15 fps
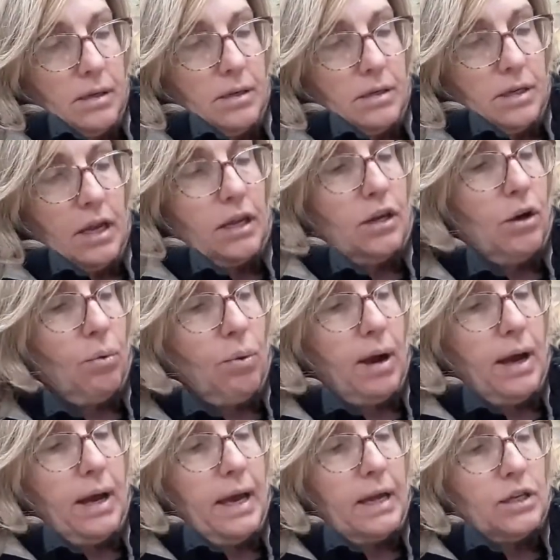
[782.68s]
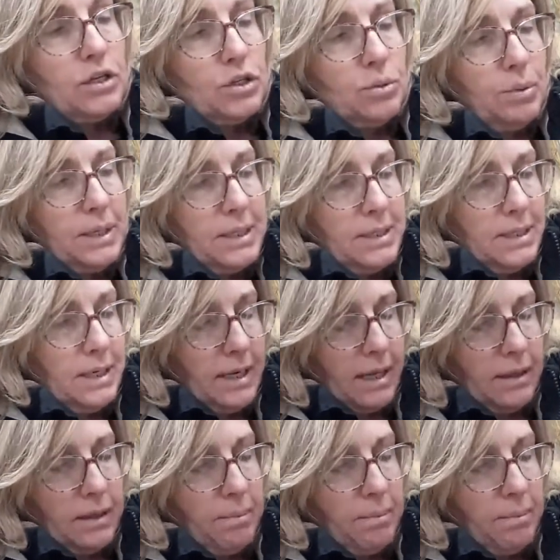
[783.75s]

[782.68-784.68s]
Take your wire and twist it at the